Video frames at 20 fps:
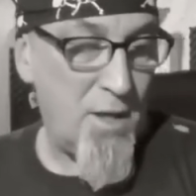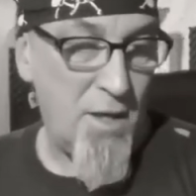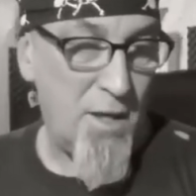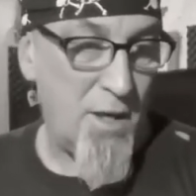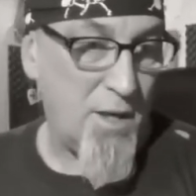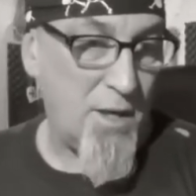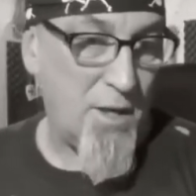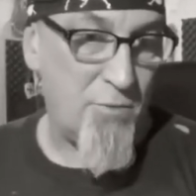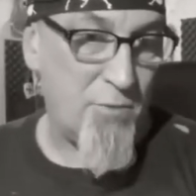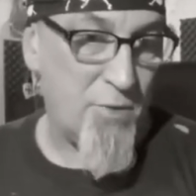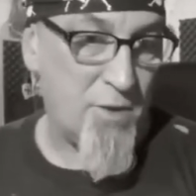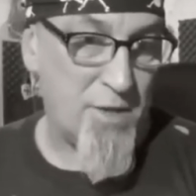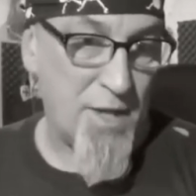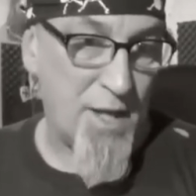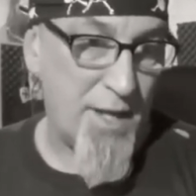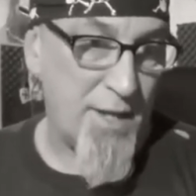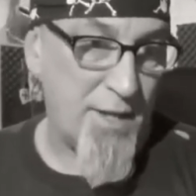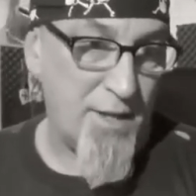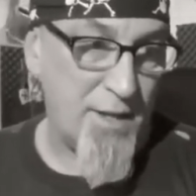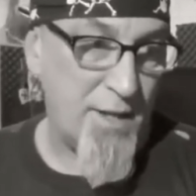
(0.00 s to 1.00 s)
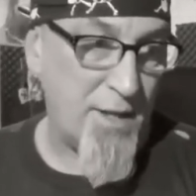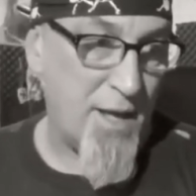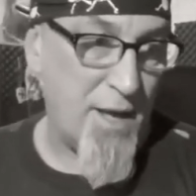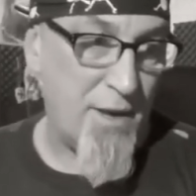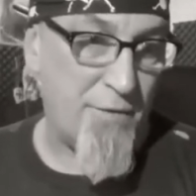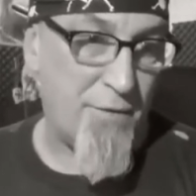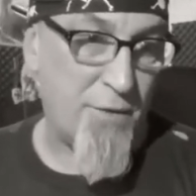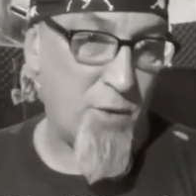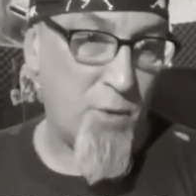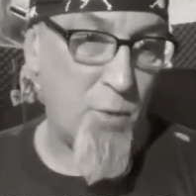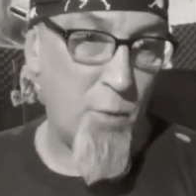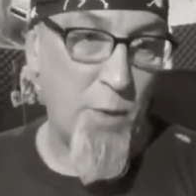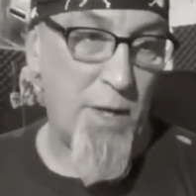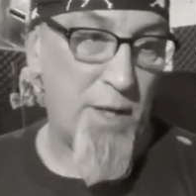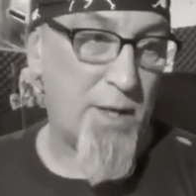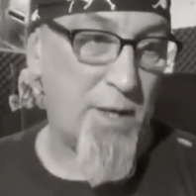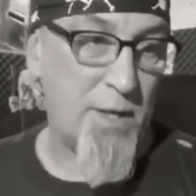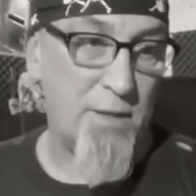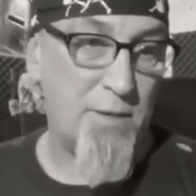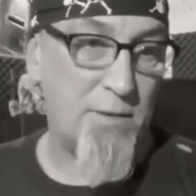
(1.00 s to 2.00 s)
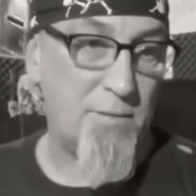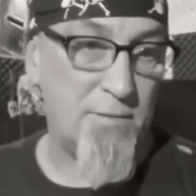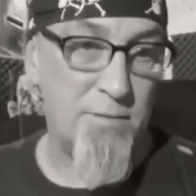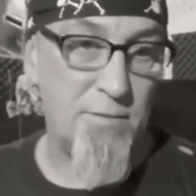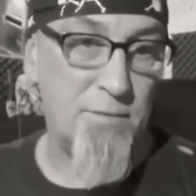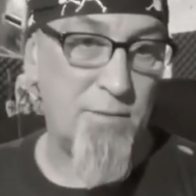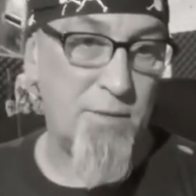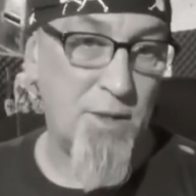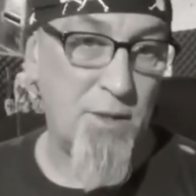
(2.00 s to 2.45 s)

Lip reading: and residing there for a week and,